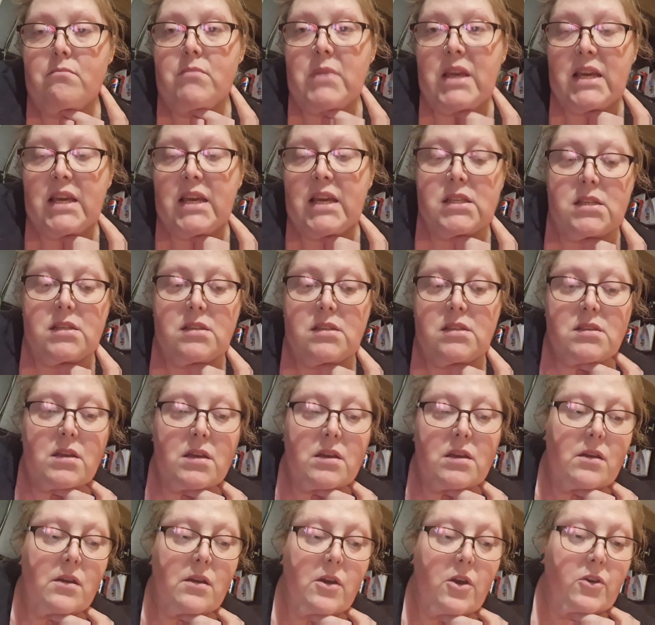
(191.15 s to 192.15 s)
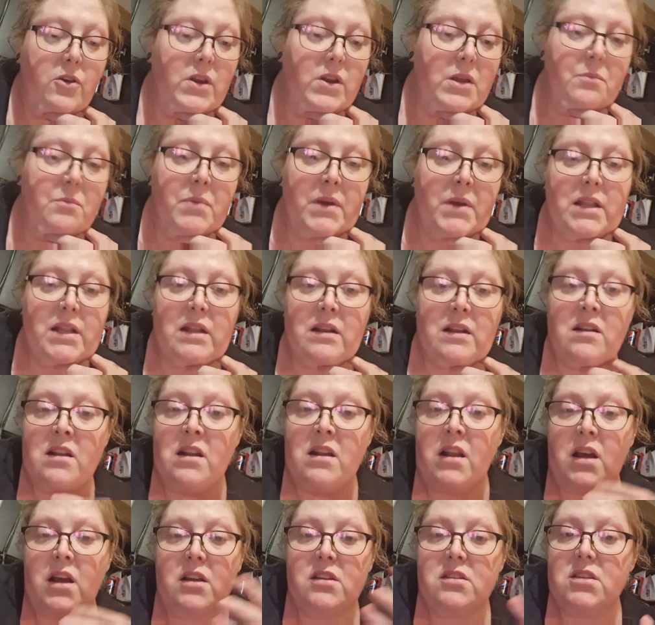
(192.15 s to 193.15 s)
It's only been in the
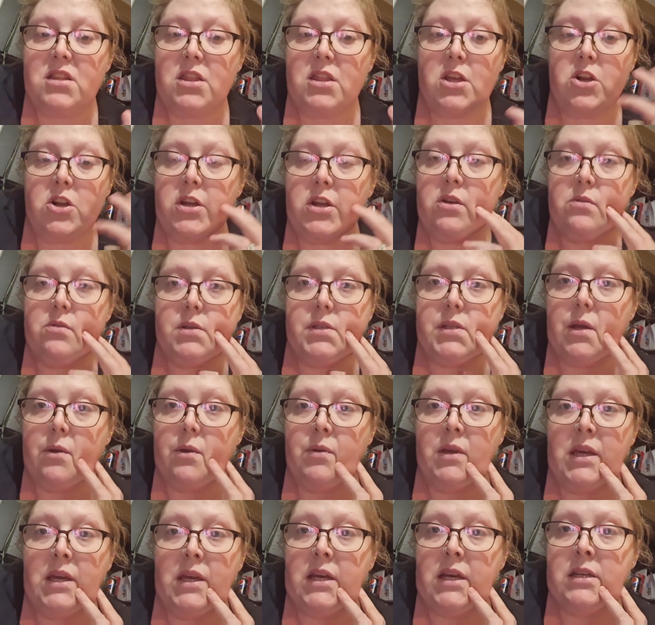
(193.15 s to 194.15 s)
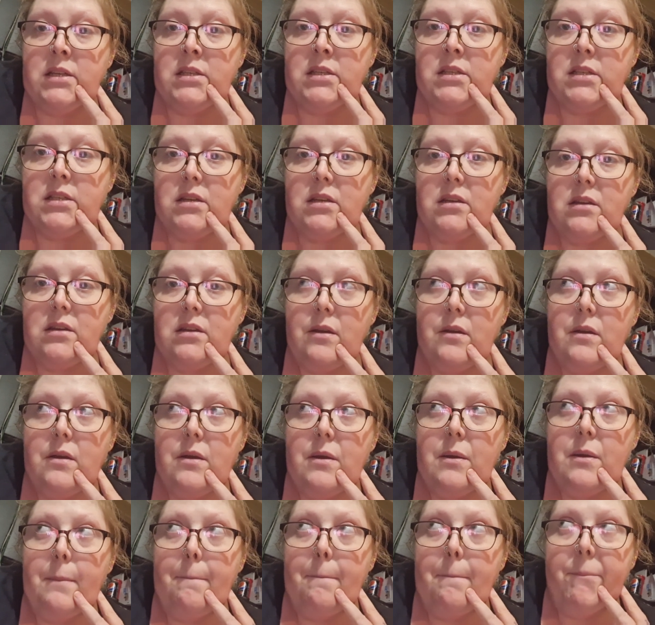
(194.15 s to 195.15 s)
last 30 or so years,
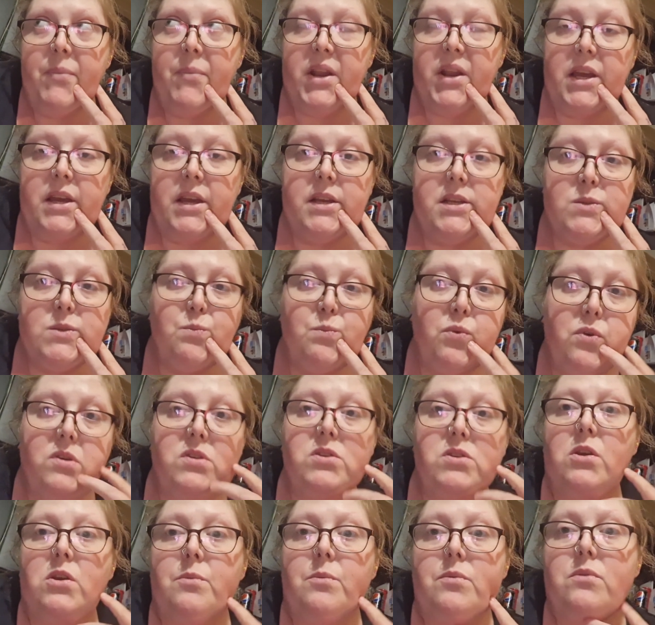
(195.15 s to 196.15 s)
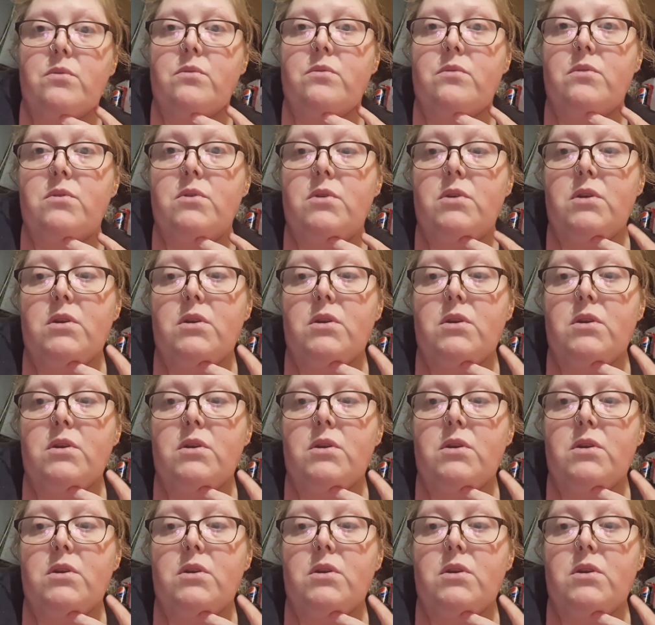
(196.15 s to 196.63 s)
but it is prosecutable.